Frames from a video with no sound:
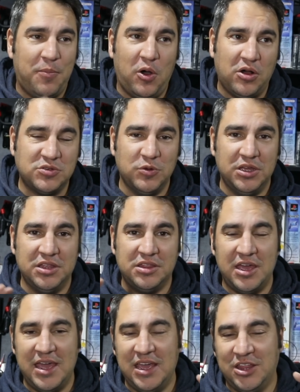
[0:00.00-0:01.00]
box with
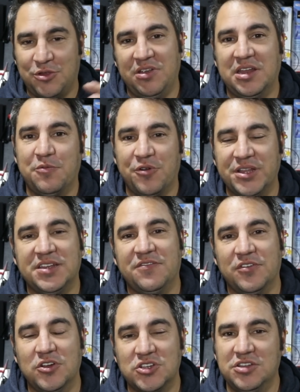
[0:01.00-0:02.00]
a 3D printed
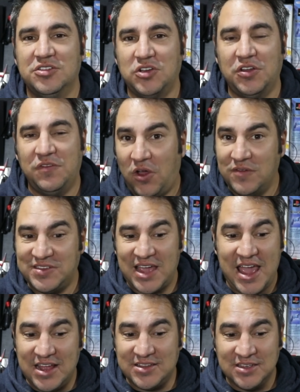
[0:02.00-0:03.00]
version of Johnny Five's
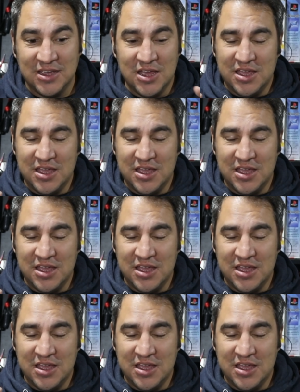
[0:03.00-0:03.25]
head,